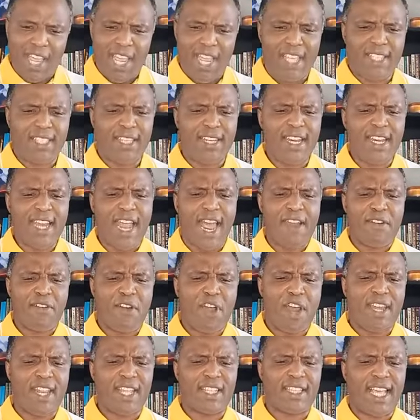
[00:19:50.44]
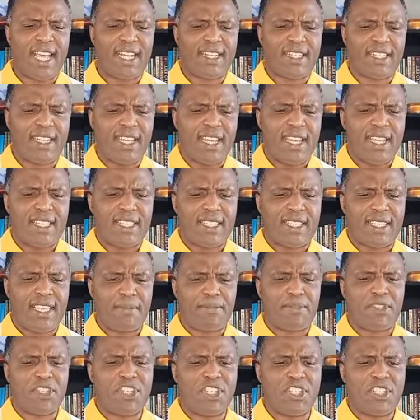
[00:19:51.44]
Isn't it ironic that
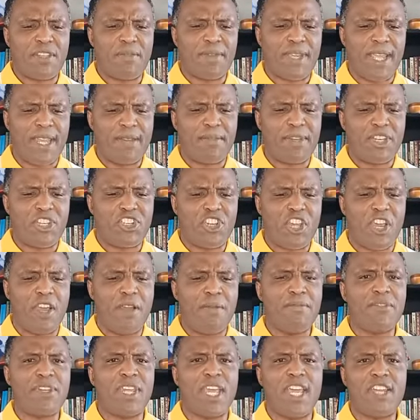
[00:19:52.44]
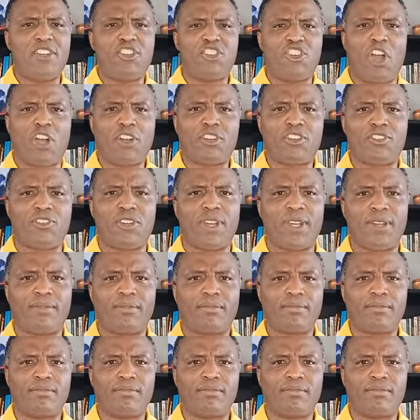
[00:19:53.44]
skepticism can be termed a doctrine?